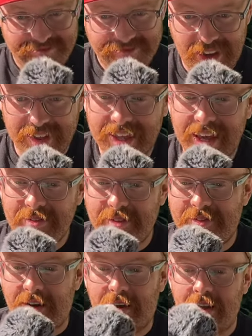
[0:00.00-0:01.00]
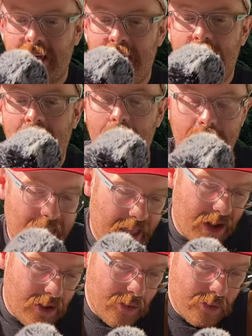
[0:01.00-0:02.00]
Doesn't give a fuck. But
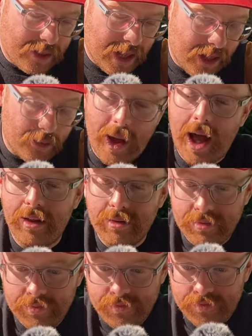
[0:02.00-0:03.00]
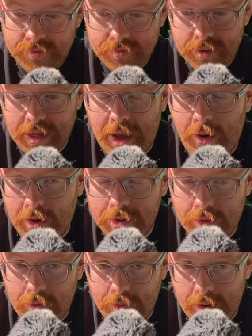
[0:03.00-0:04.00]
then Lugh says, Well, I
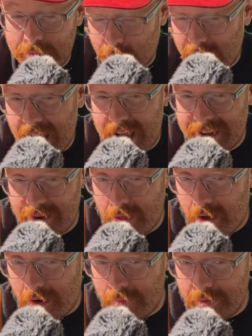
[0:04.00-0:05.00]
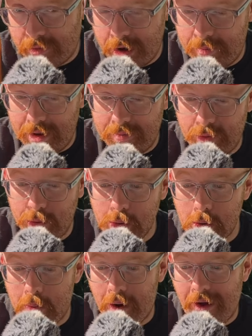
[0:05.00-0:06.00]
also am quite handy with a harp. I've got a bit of
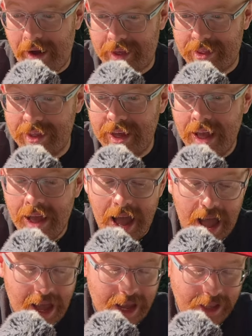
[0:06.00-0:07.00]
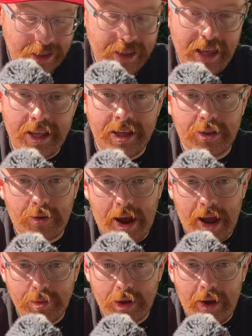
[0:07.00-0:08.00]
musical prowess. And he
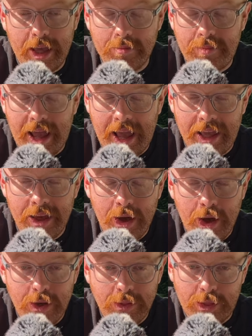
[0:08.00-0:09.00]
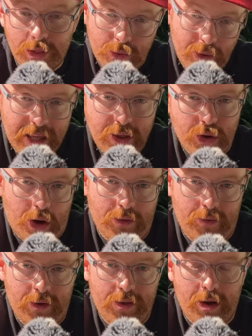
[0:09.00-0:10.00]
describes how he can play the three
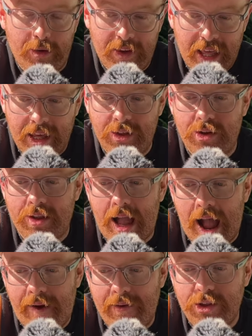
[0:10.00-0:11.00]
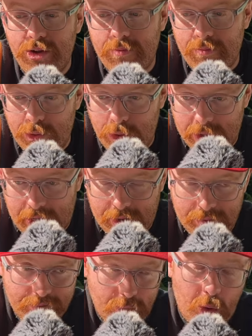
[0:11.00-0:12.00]
genres of ancient Irish music,
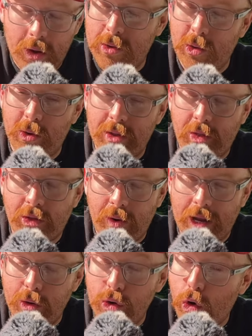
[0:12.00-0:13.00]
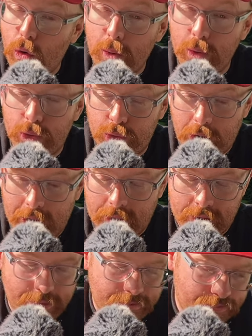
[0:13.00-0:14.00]
also known as the three noble strains.